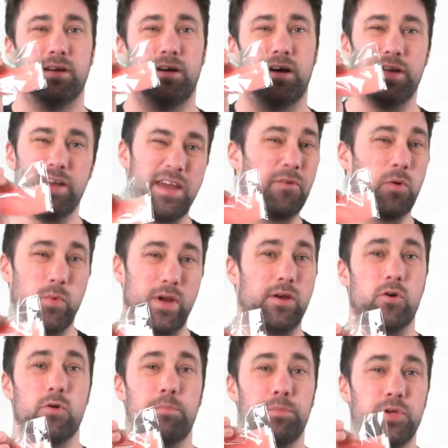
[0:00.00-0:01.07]
I never
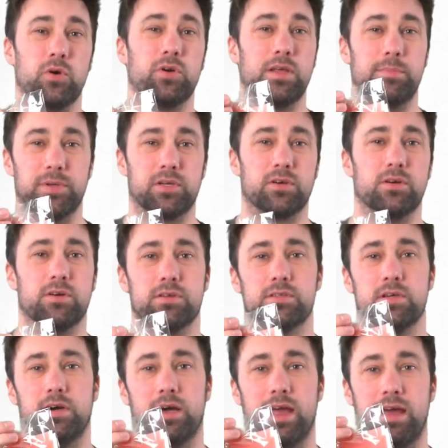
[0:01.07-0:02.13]
will, purely
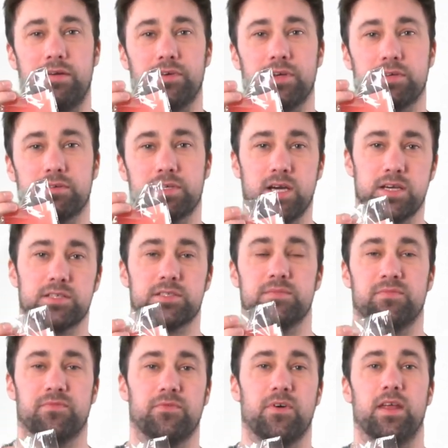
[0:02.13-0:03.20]
because I have a
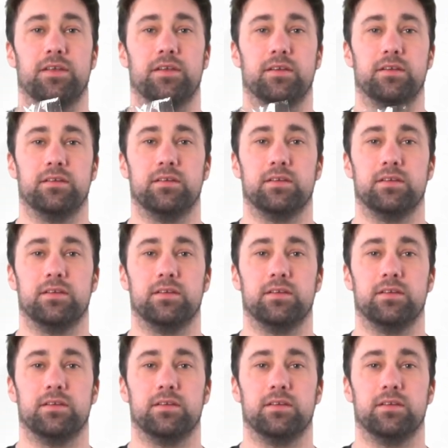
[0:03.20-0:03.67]
custom front